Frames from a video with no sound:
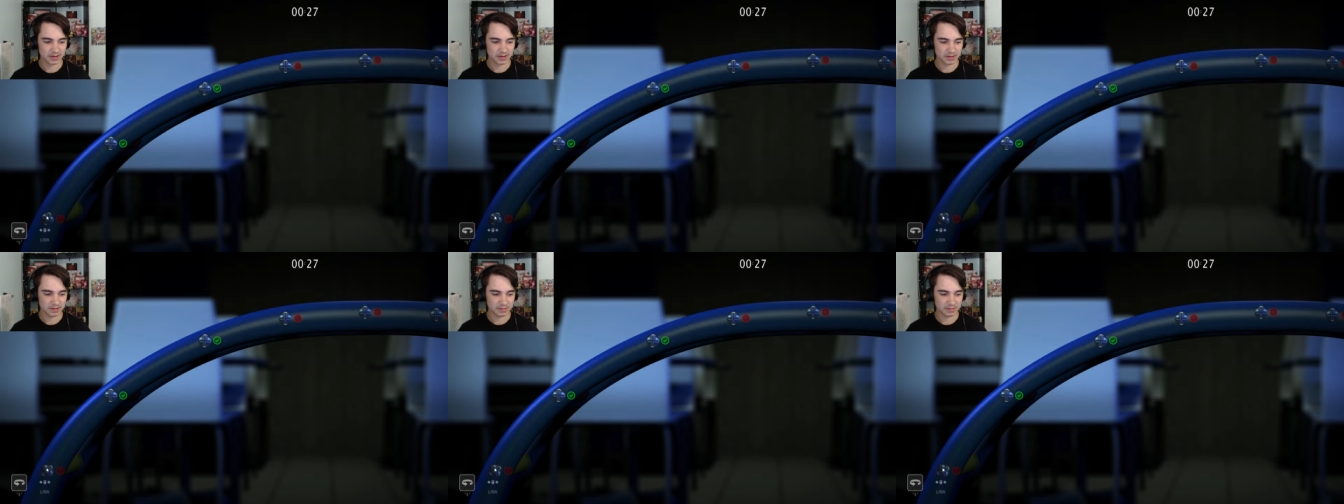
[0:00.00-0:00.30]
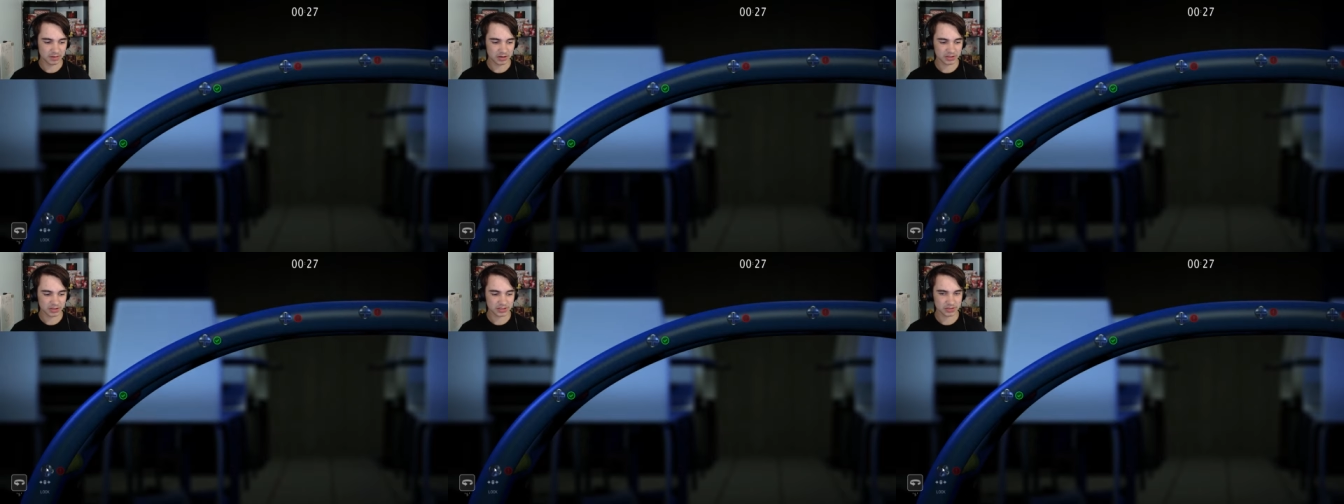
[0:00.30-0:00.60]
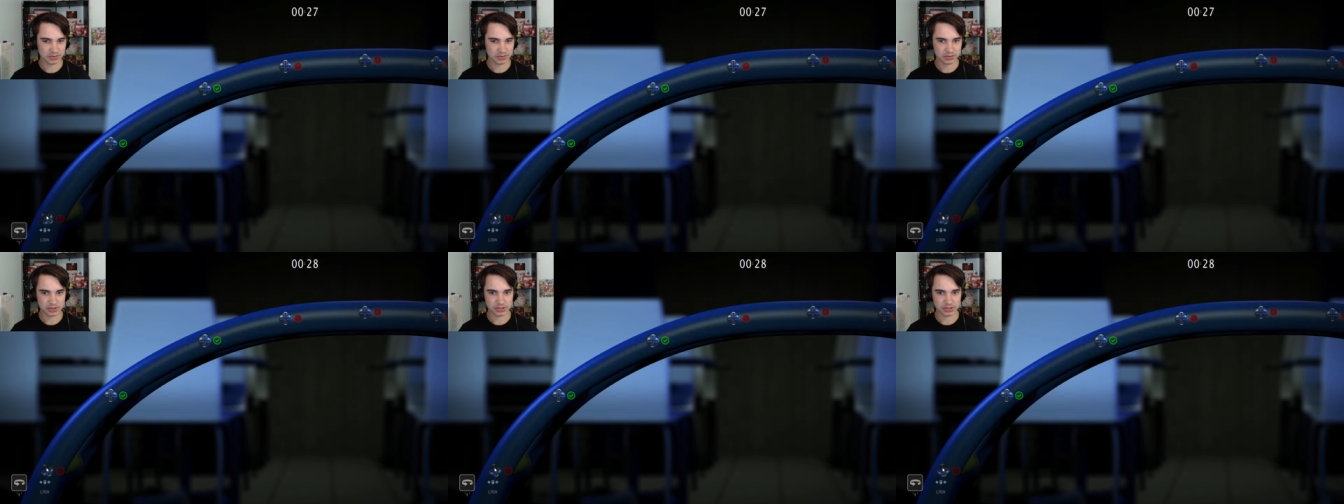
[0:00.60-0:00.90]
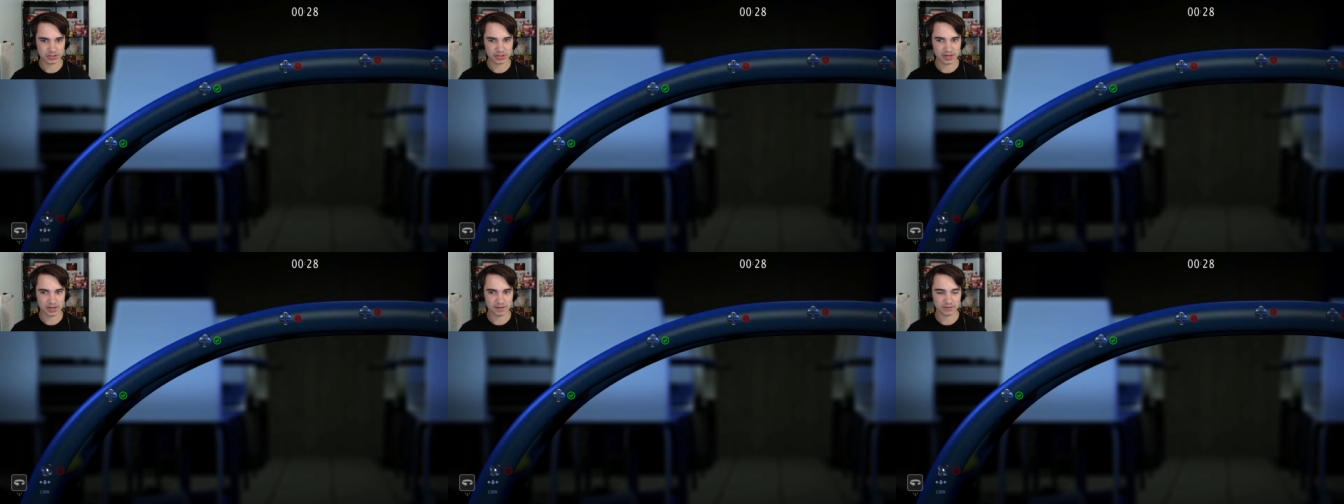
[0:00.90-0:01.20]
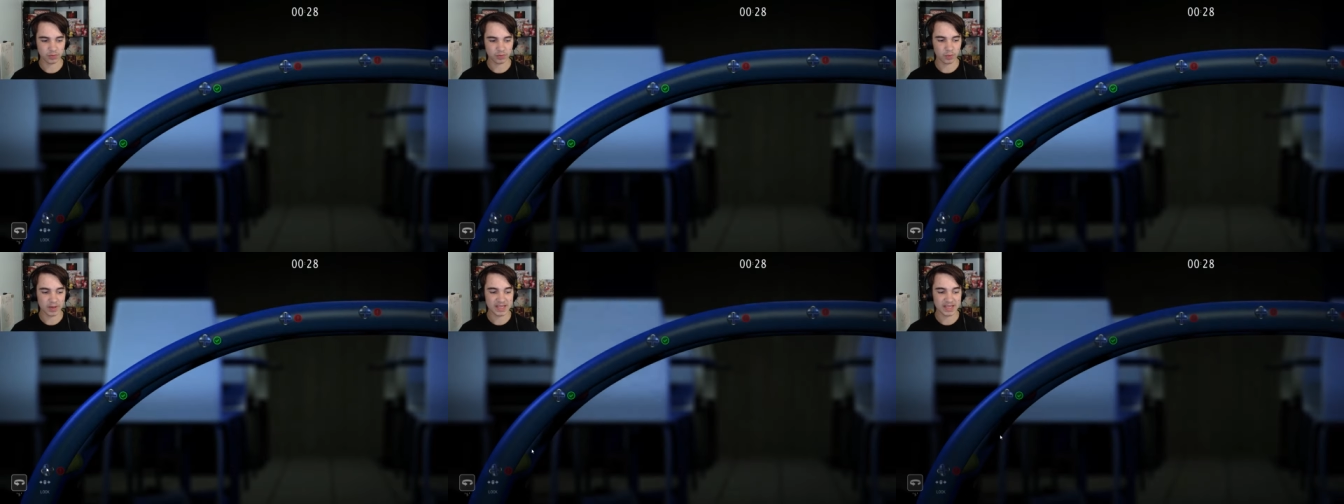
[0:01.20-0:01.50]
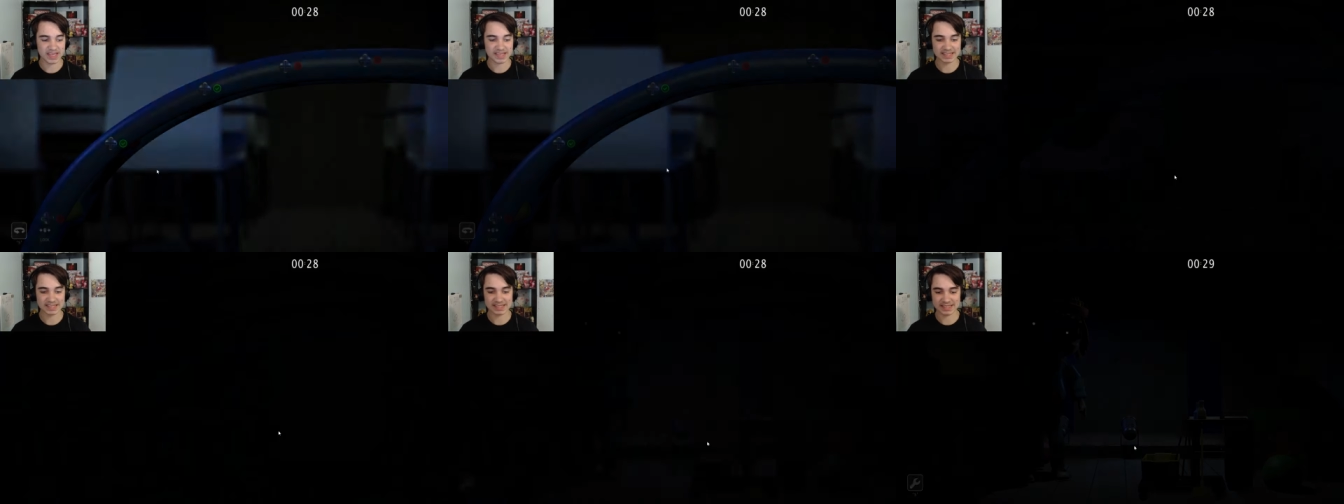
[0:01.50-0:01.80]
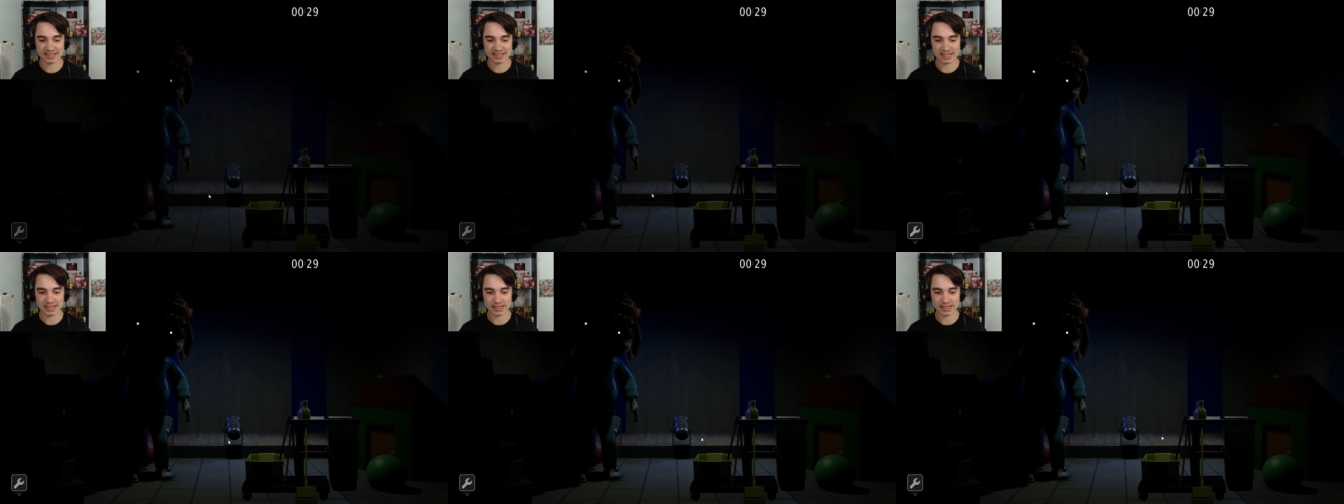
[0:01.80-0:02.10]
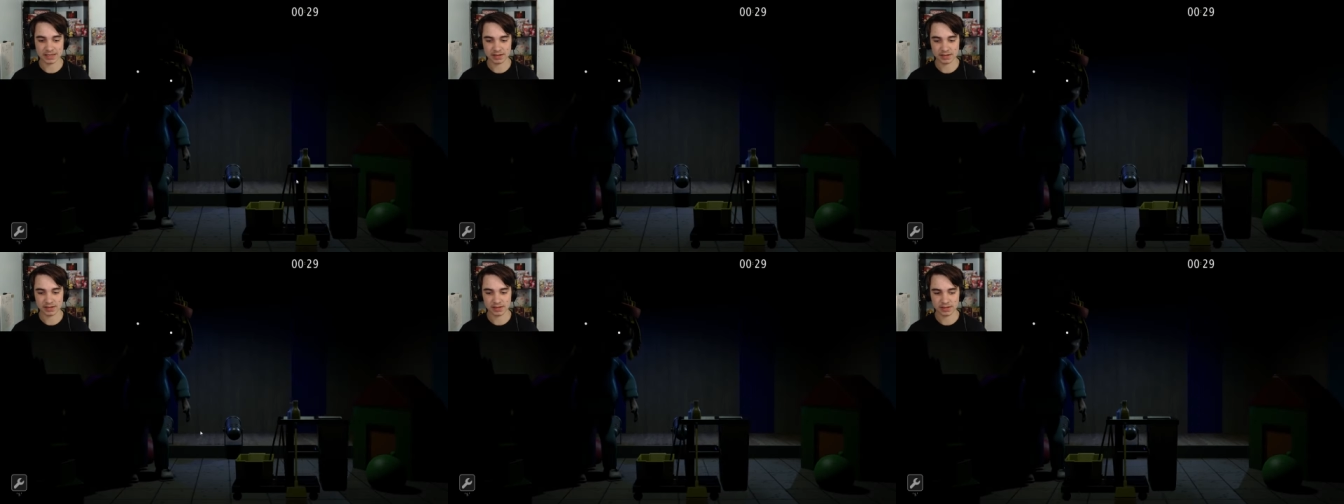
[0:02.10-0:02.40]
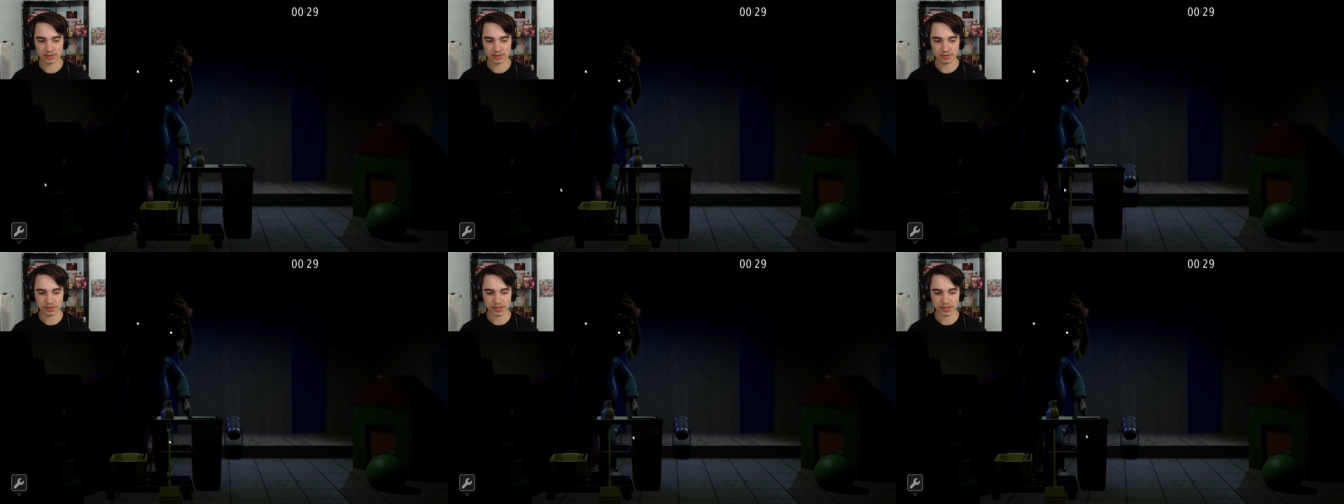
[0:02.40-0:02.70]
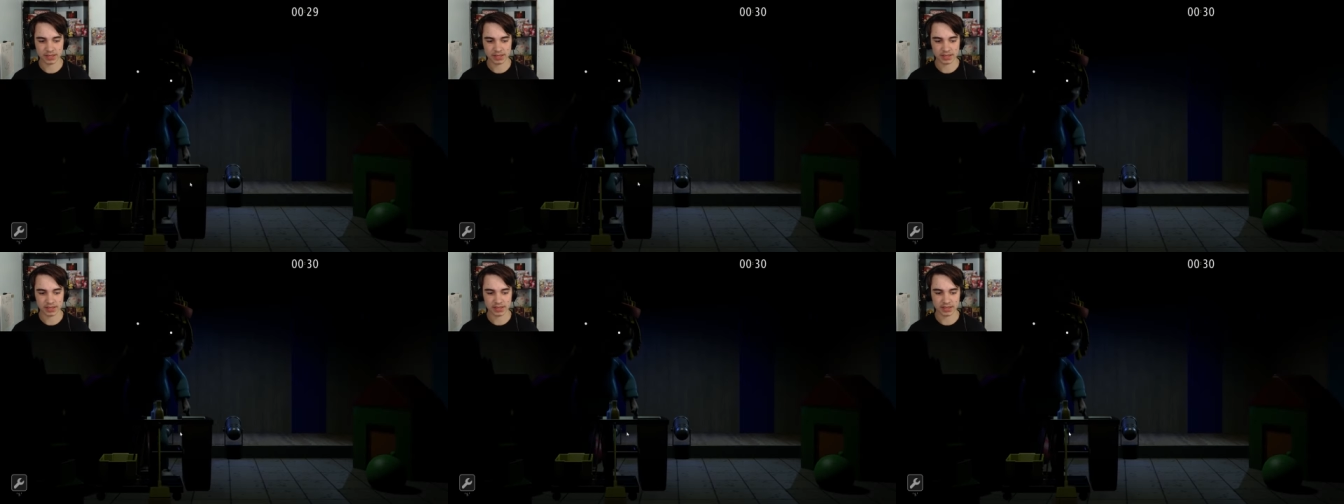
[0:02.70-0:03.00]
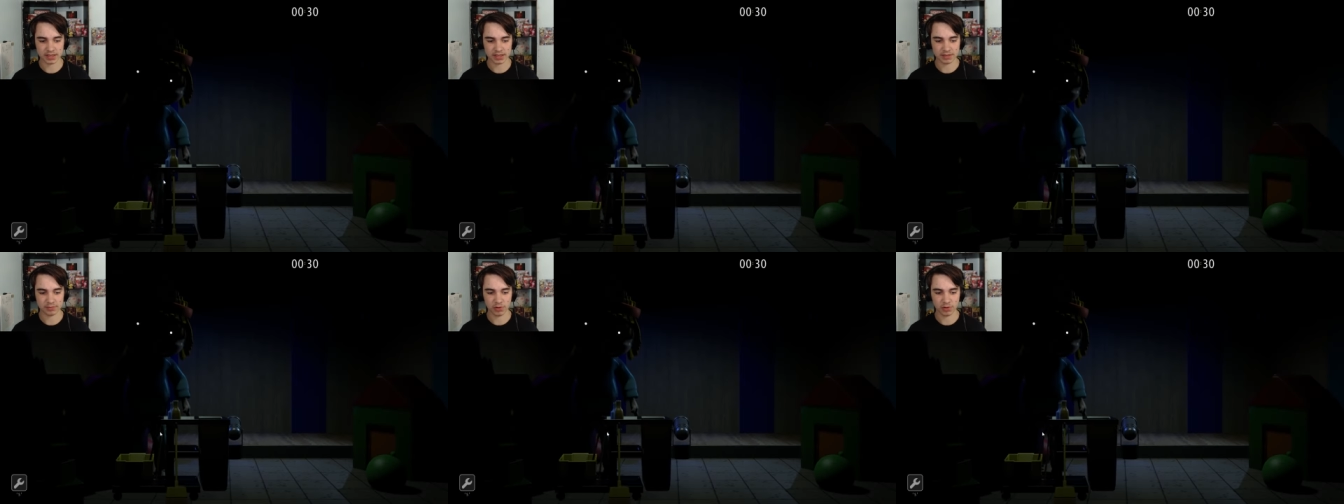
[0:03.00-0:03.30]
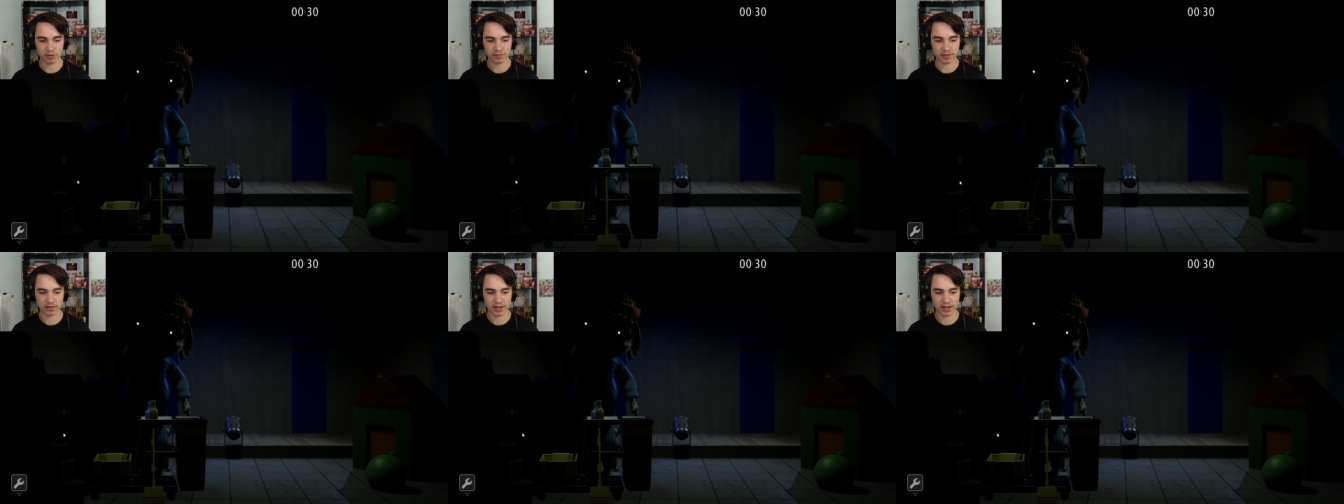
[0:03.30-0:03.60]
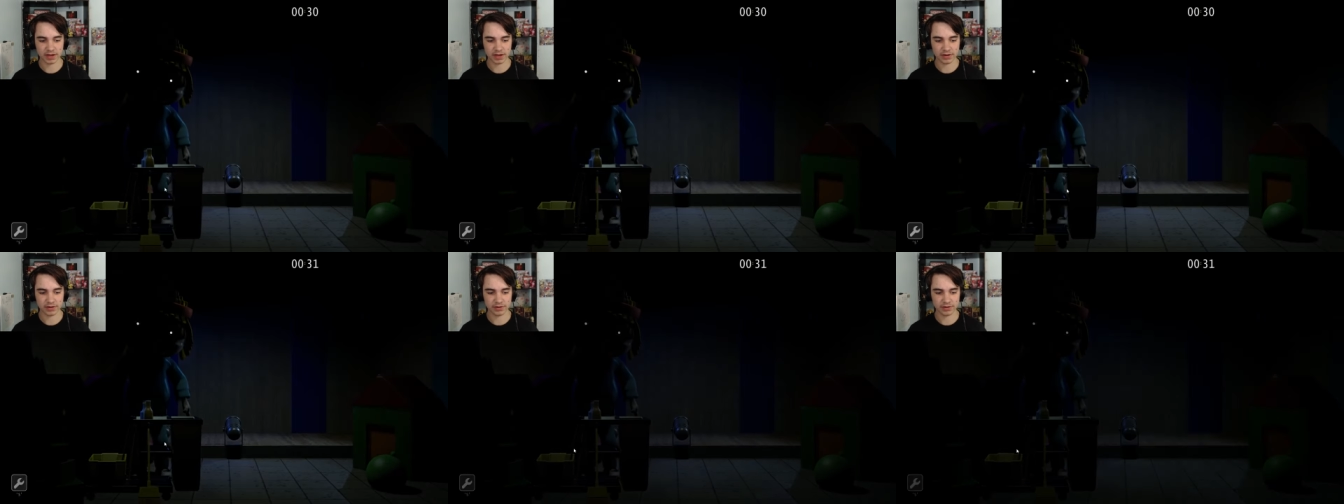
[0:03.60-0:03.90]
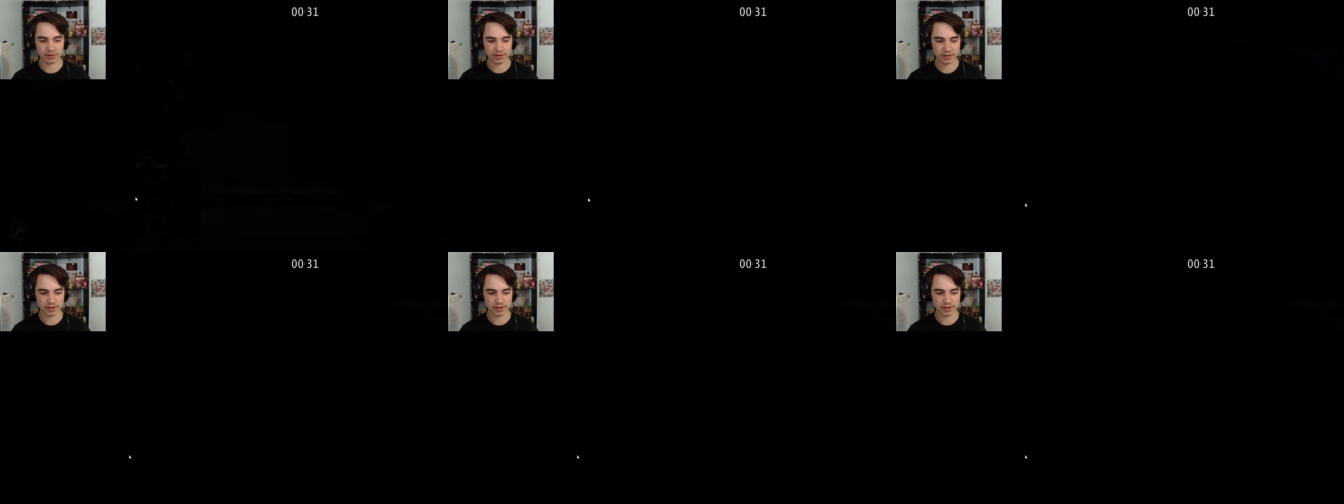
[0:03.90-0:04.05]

But just gonna have to wait and see. Okay, get him over there.